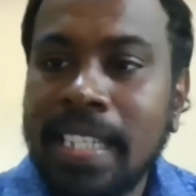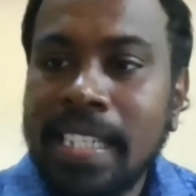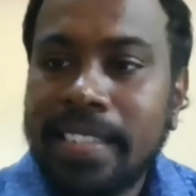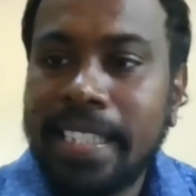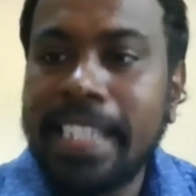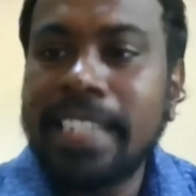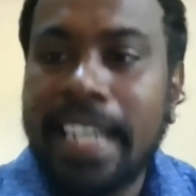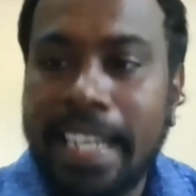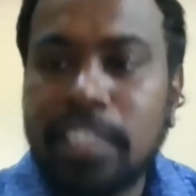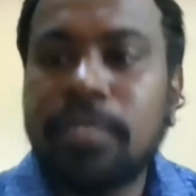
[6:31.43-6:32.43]
In
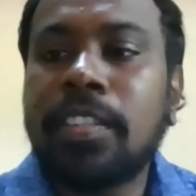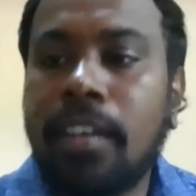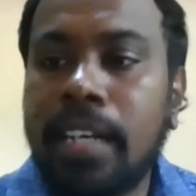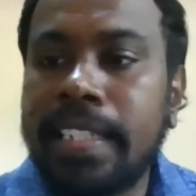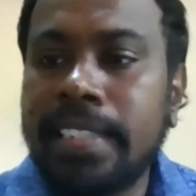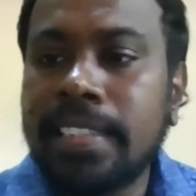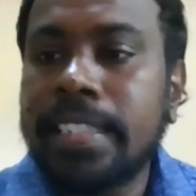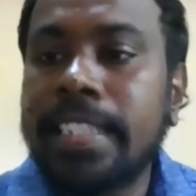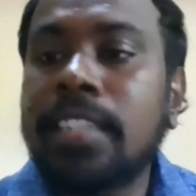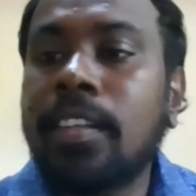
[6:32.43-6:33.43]
science, we call it as
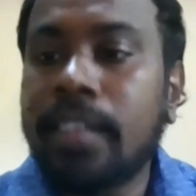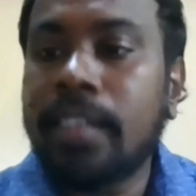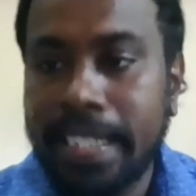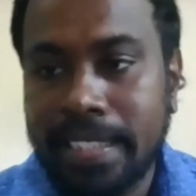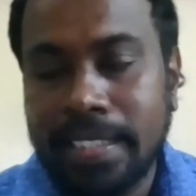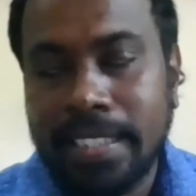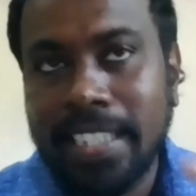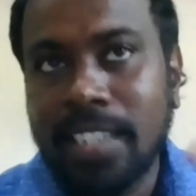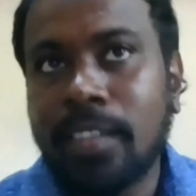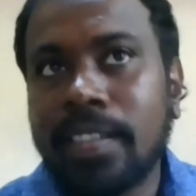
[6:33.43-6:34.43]
turnover rate.
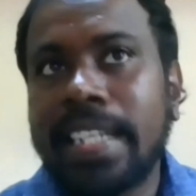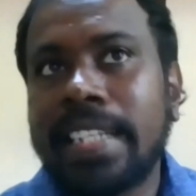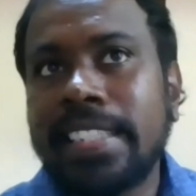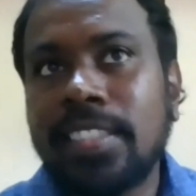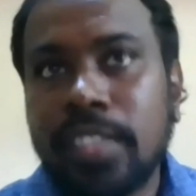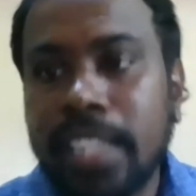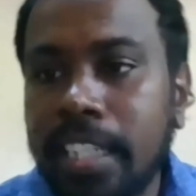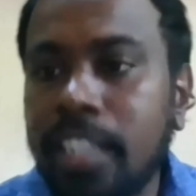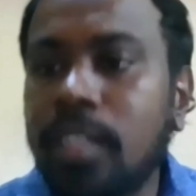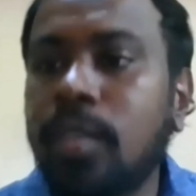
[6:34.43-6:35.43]
Turnover rate is
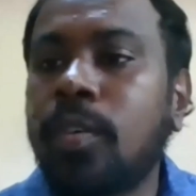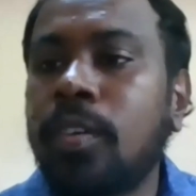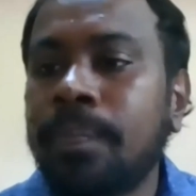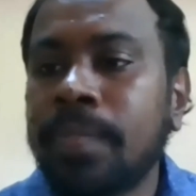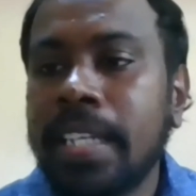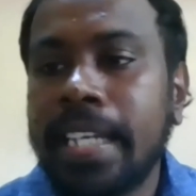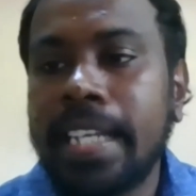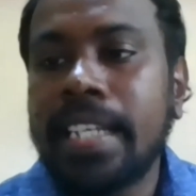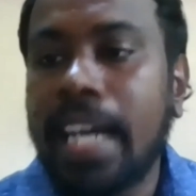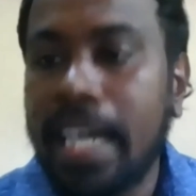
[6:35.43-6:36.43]
really low
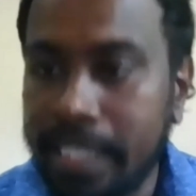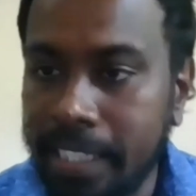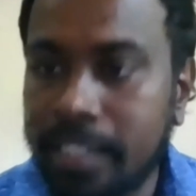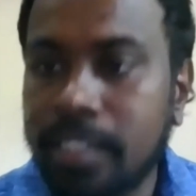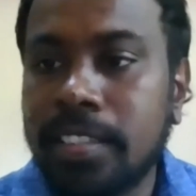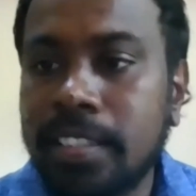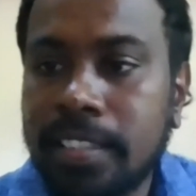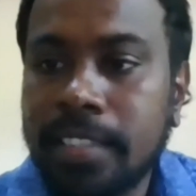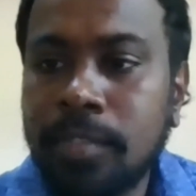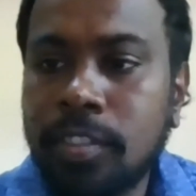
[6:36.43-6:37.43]
in other
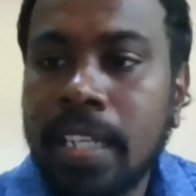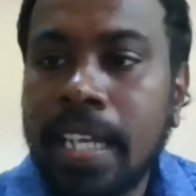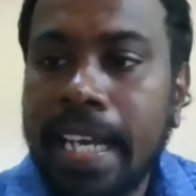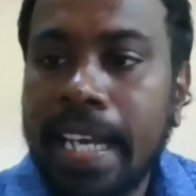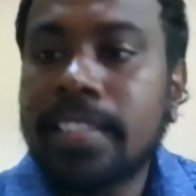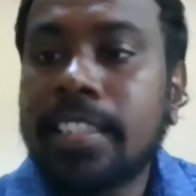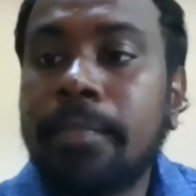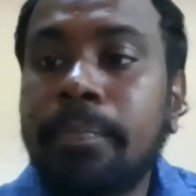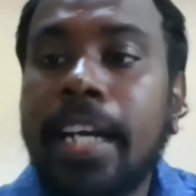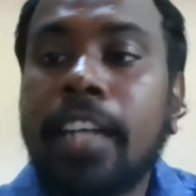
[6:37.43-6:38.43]
ecosystems as
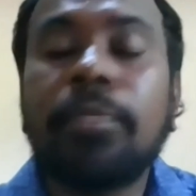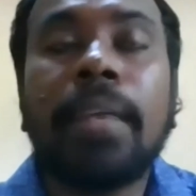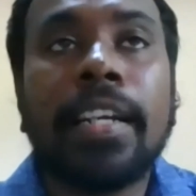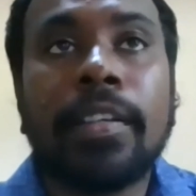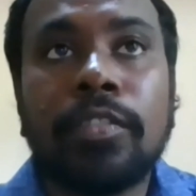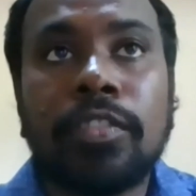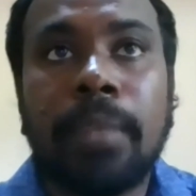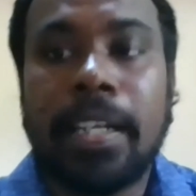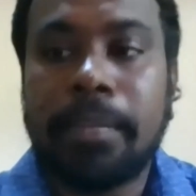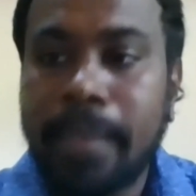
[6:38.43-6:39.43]
compared to mangroves.
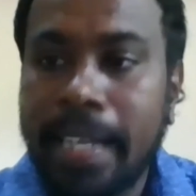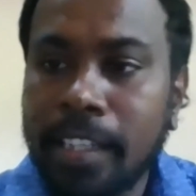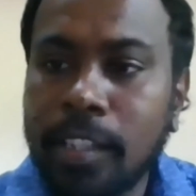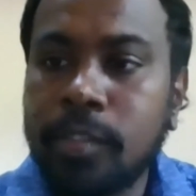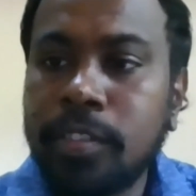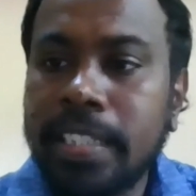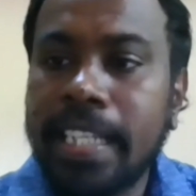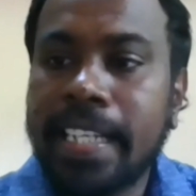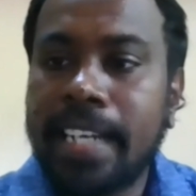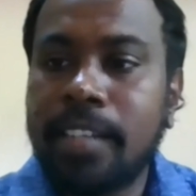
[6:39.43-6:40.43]
But mangroves,
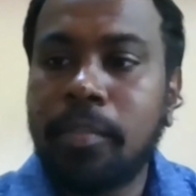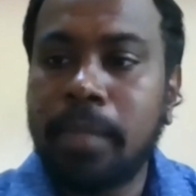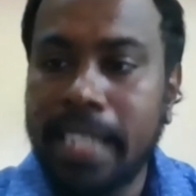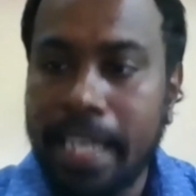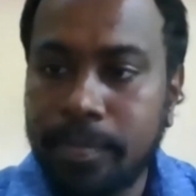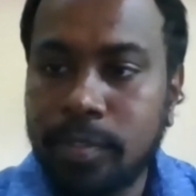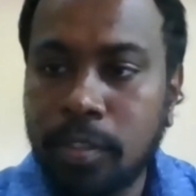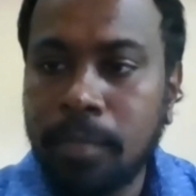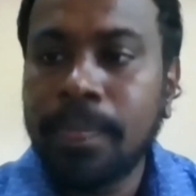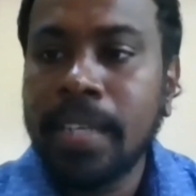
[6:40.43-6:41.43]
they can normally
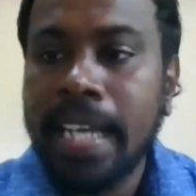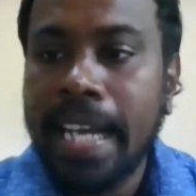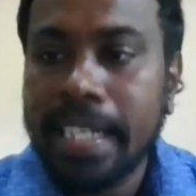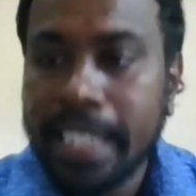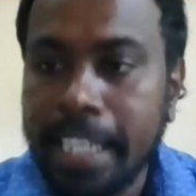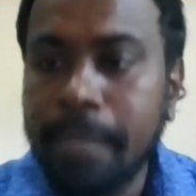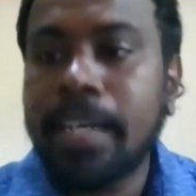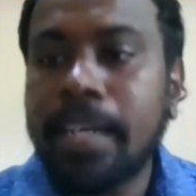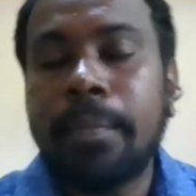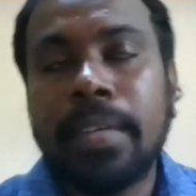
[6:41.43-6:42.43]
absorb and keep
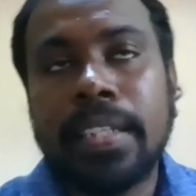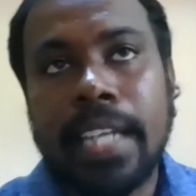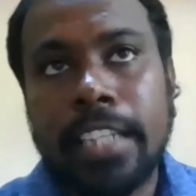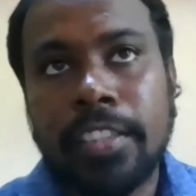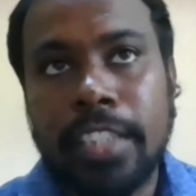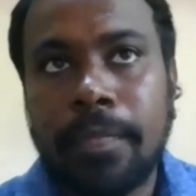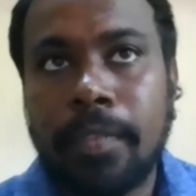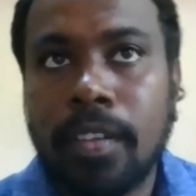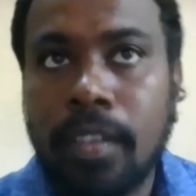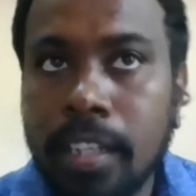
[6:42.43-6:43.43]
carbon dioxide
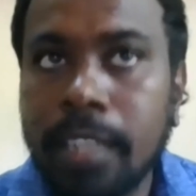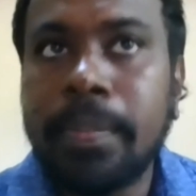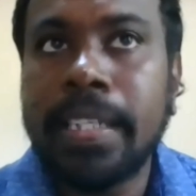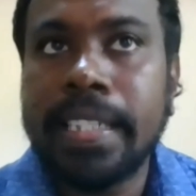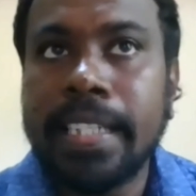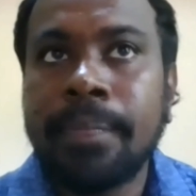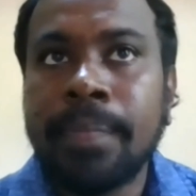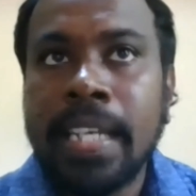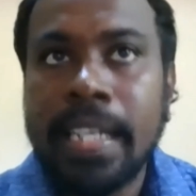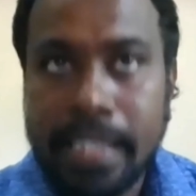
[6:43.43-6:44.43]
for a longer period.
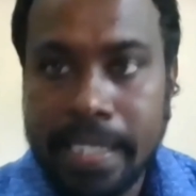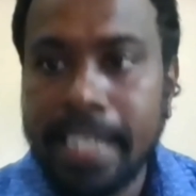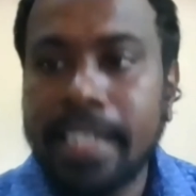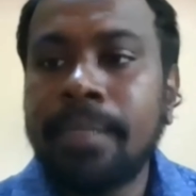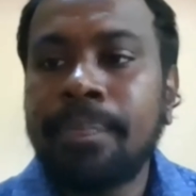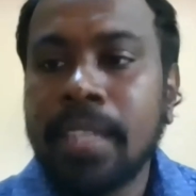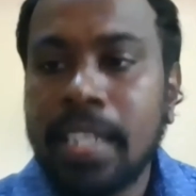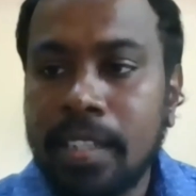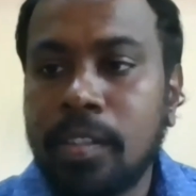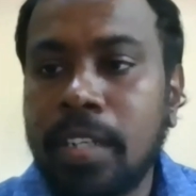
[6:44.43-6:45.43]
Then,
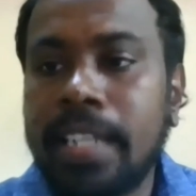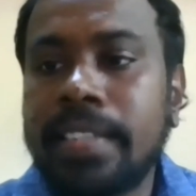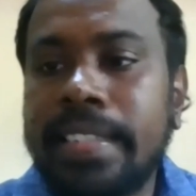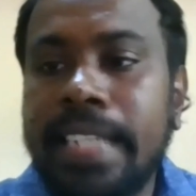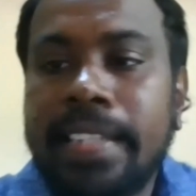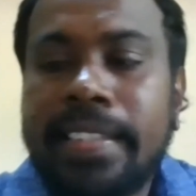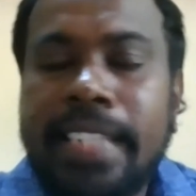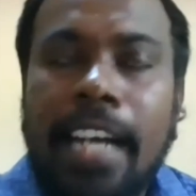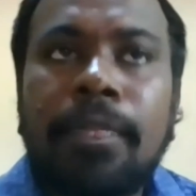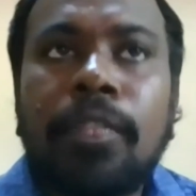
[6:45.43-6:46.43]

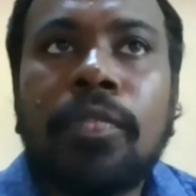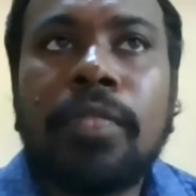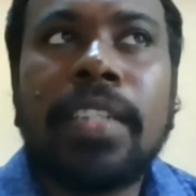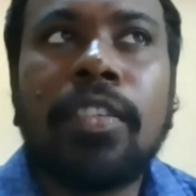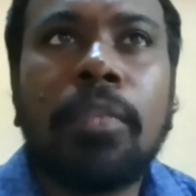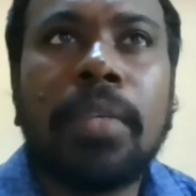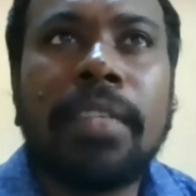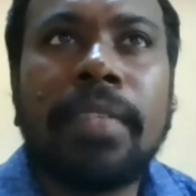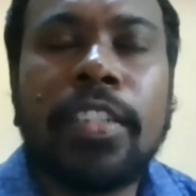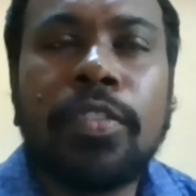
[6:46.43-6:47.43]
therefore, we
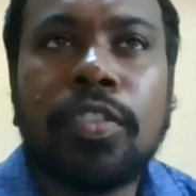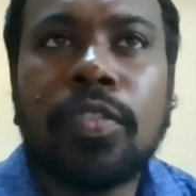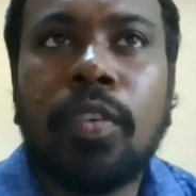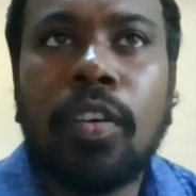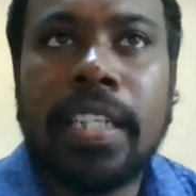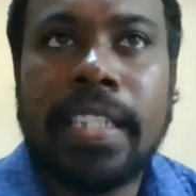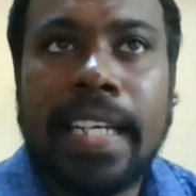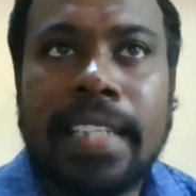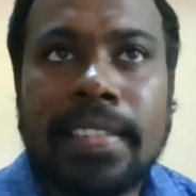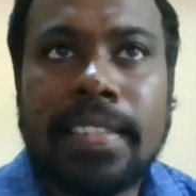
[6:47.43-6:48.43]
used to call it
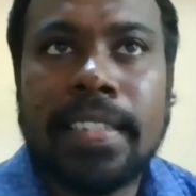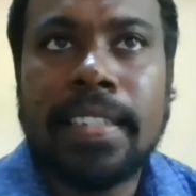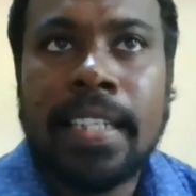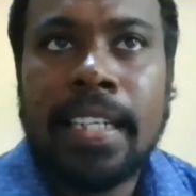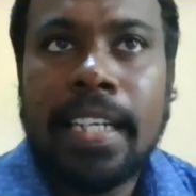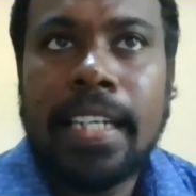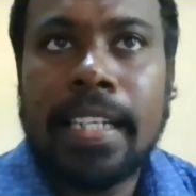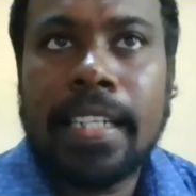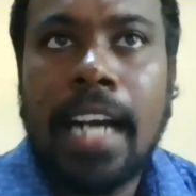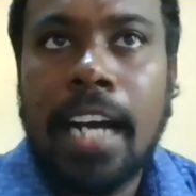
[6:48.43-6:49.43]
as
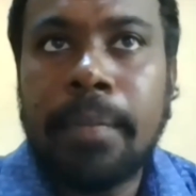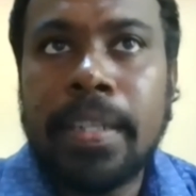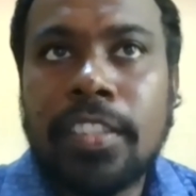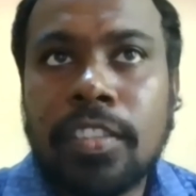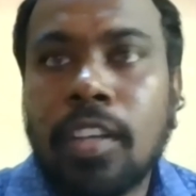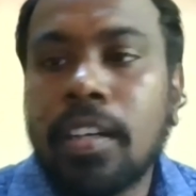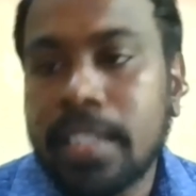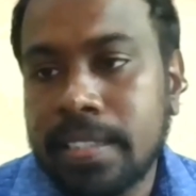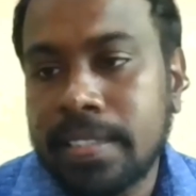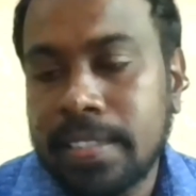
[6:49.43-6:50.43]
carbon
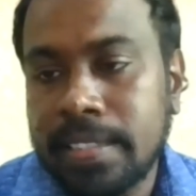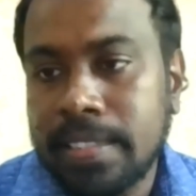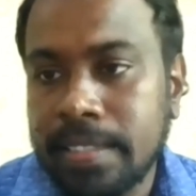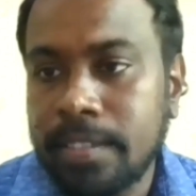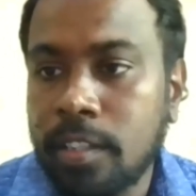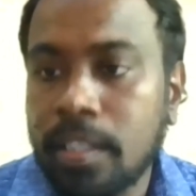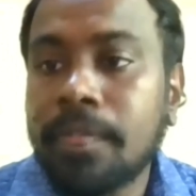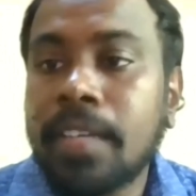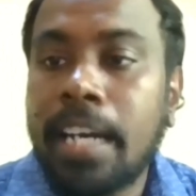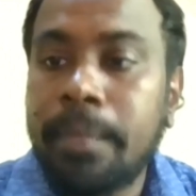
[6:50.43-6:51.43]
stocks. A lot of
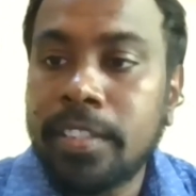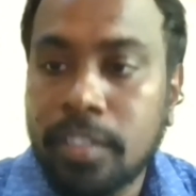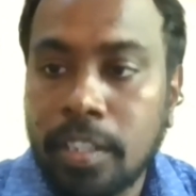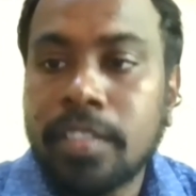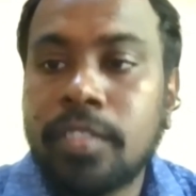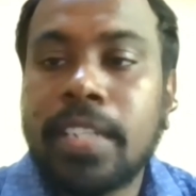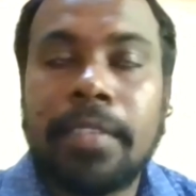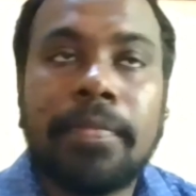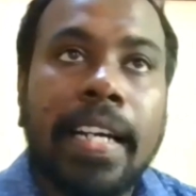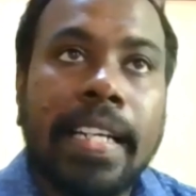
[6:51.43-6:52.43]
carbon stocks you
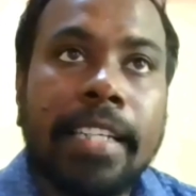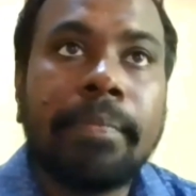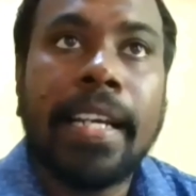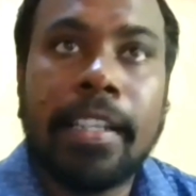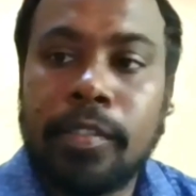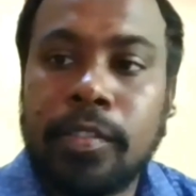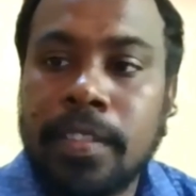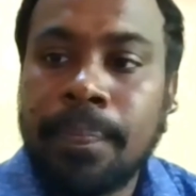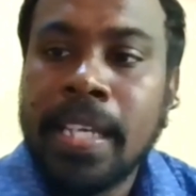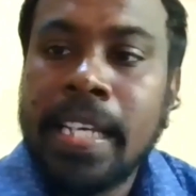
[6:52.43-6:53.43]
can find in
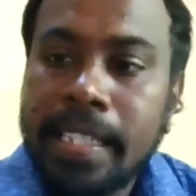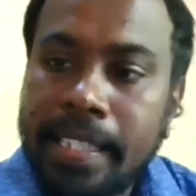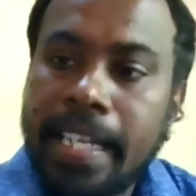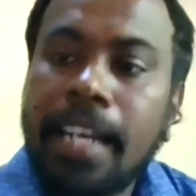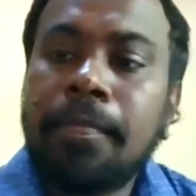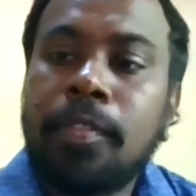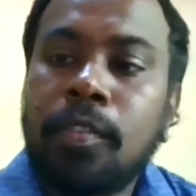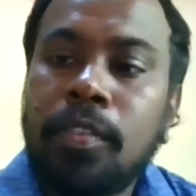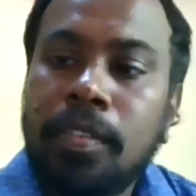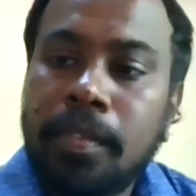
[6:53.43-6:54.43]
mangroves.
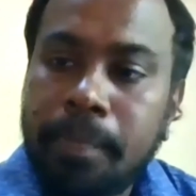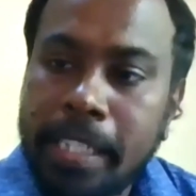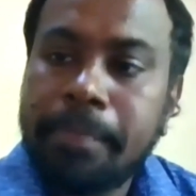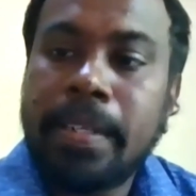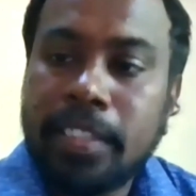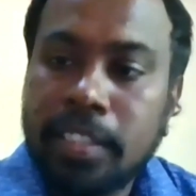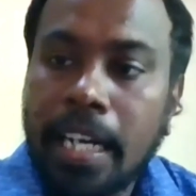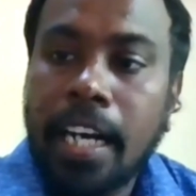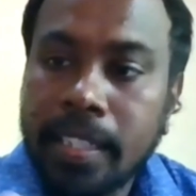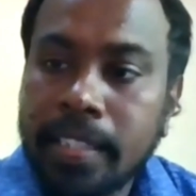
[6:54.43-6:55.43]
Therefore, people
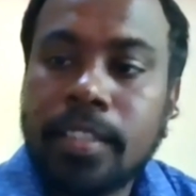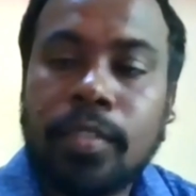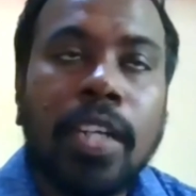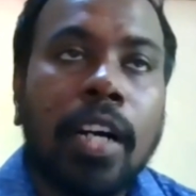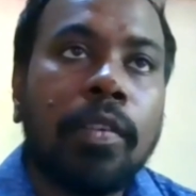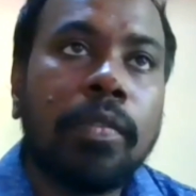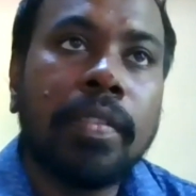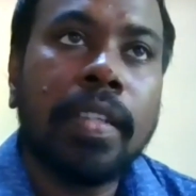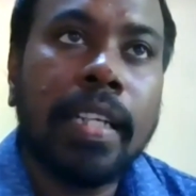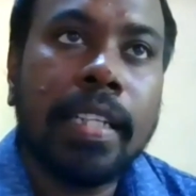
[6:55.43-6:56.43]
started to
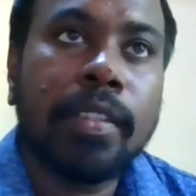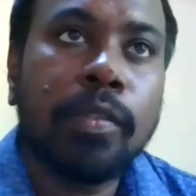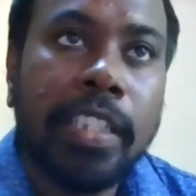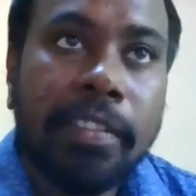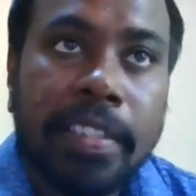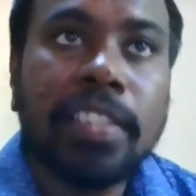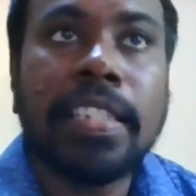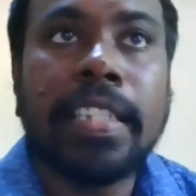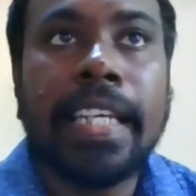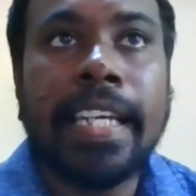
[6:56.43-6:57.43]
now to
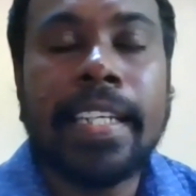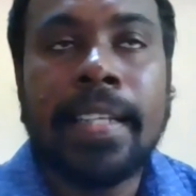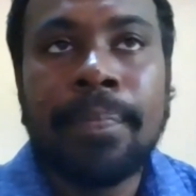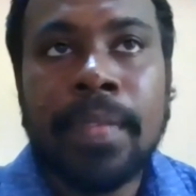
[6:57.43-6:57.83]
investigate